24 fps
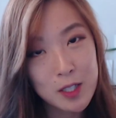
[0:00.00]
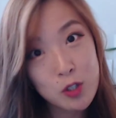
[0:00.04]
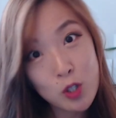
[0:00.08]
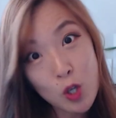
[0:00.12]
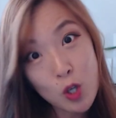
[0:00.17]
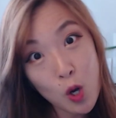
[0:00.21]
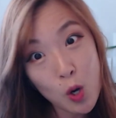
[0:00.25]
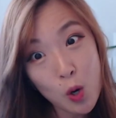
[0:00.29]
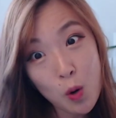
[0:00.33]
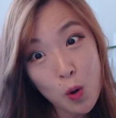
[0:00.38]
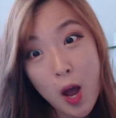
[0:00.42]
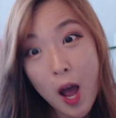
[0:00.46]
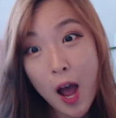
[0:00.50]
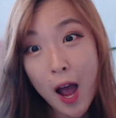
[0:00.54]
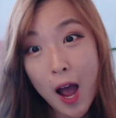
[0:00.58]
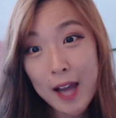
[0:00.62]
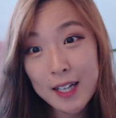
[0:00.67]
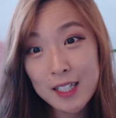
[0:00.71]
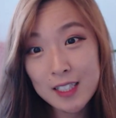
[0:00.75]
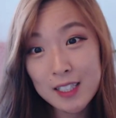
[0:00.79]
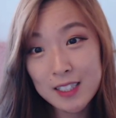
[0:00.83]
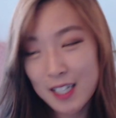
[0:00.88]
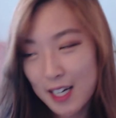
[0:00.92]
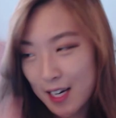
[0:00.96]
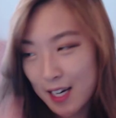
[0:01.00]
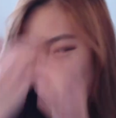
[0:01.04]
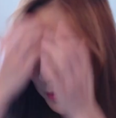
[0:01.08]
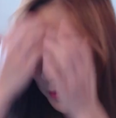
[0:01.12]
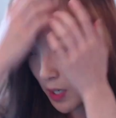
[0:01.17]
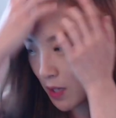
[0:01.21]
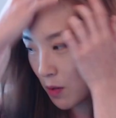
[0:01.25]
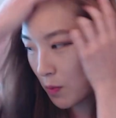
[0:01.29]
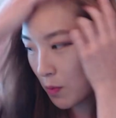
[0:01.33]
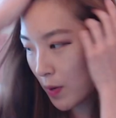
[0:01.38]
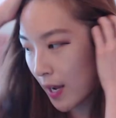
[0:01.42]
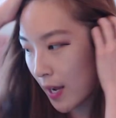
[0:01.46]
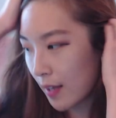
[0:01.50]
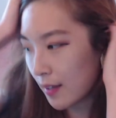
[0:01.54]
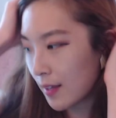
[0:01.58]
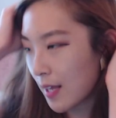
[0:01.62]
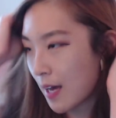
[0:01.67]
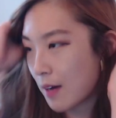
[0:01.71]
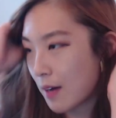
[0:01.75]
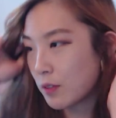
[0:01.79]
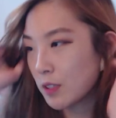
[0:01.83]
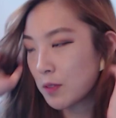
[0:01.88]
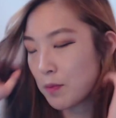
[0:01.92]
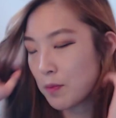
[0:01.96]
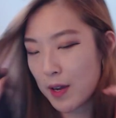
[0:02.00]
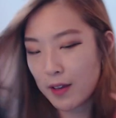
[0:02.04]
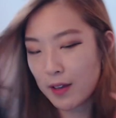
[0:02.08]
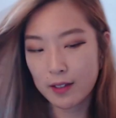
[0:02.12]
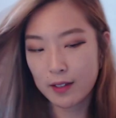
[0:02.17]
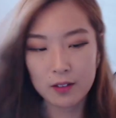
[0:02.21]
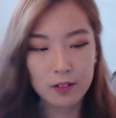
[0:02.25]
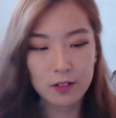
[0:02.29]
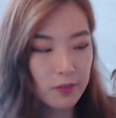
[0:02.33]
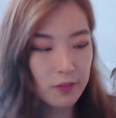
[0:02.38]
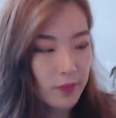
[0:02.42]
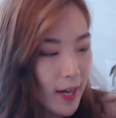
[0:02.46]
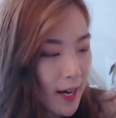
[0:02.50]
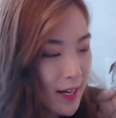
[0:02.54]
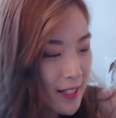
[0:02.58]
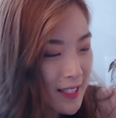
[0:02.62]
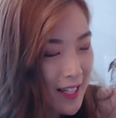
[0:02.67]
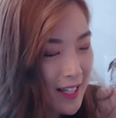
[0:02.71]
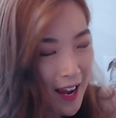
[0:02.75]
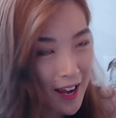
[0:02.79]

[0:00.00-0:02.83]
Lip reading: so I decided I'm gonna wait. And that was my little rant.